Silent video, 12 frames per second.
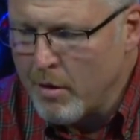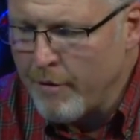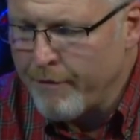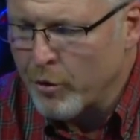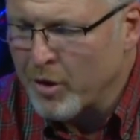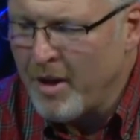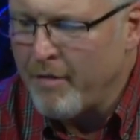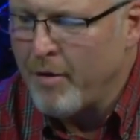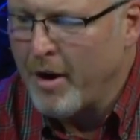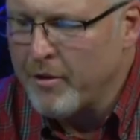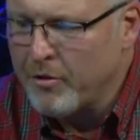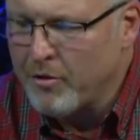Forgive
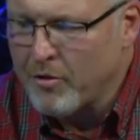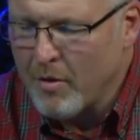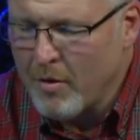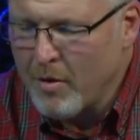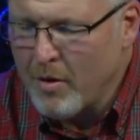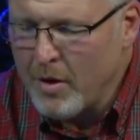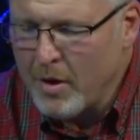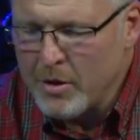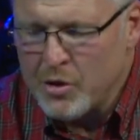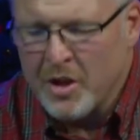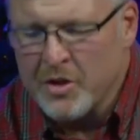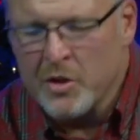us.
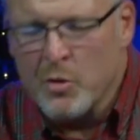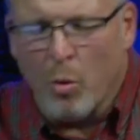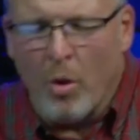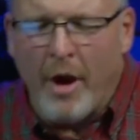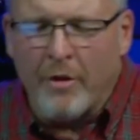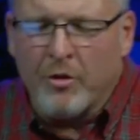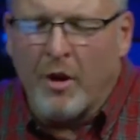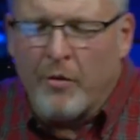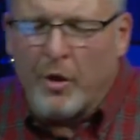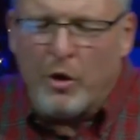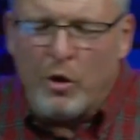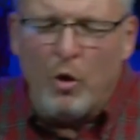Jesus, we're asking
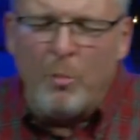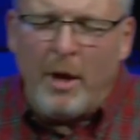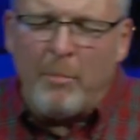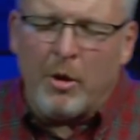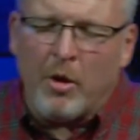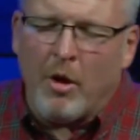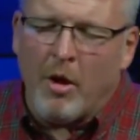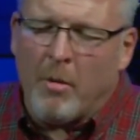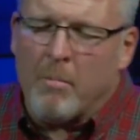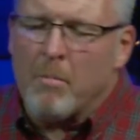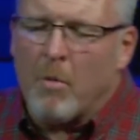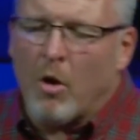that you may
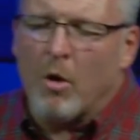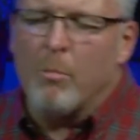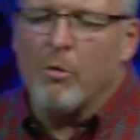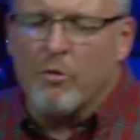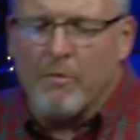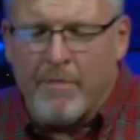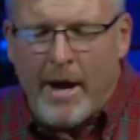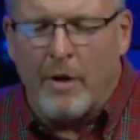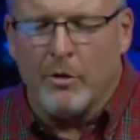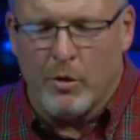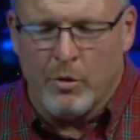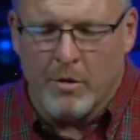become our most
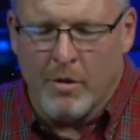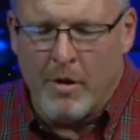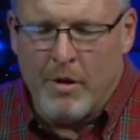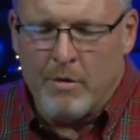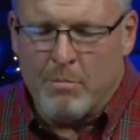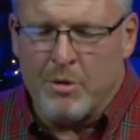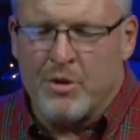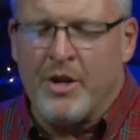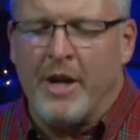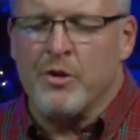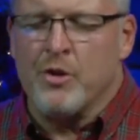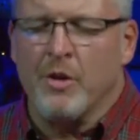valued
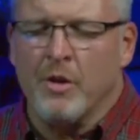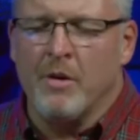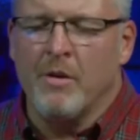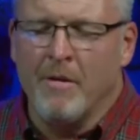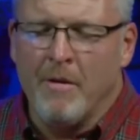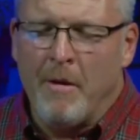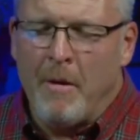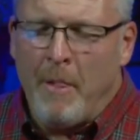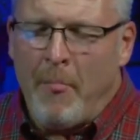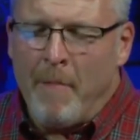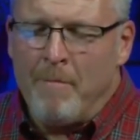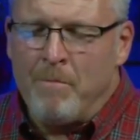possession
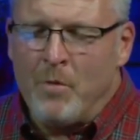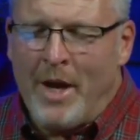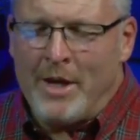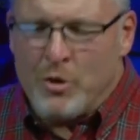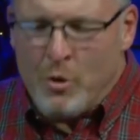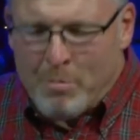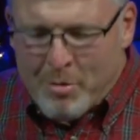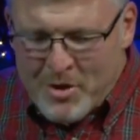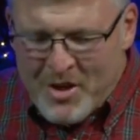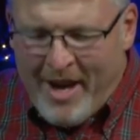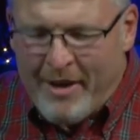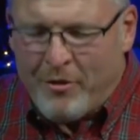as you
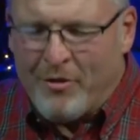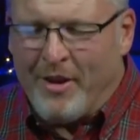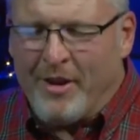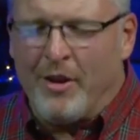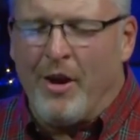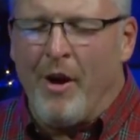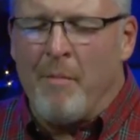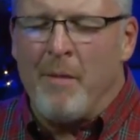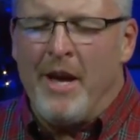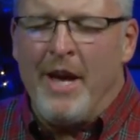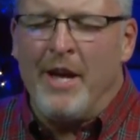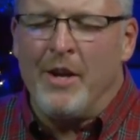possess and come
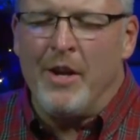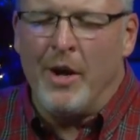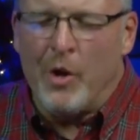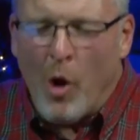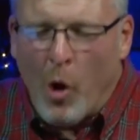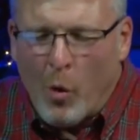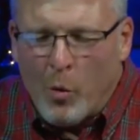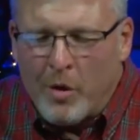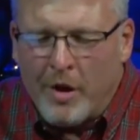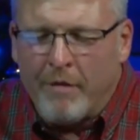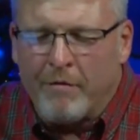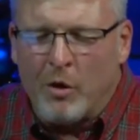in and
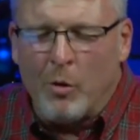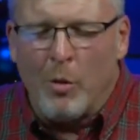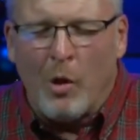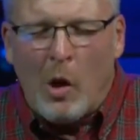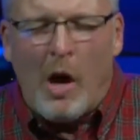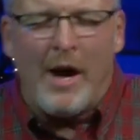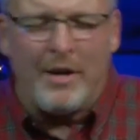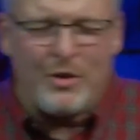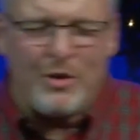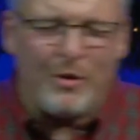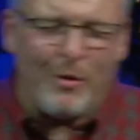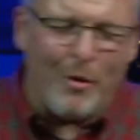own, if you will,
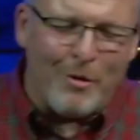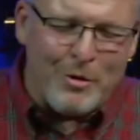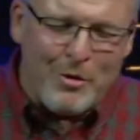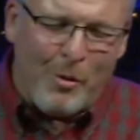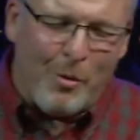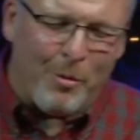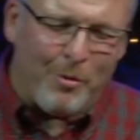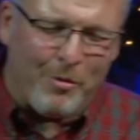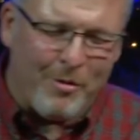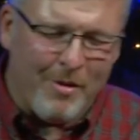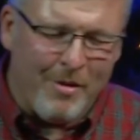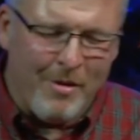us and our
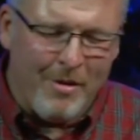souls.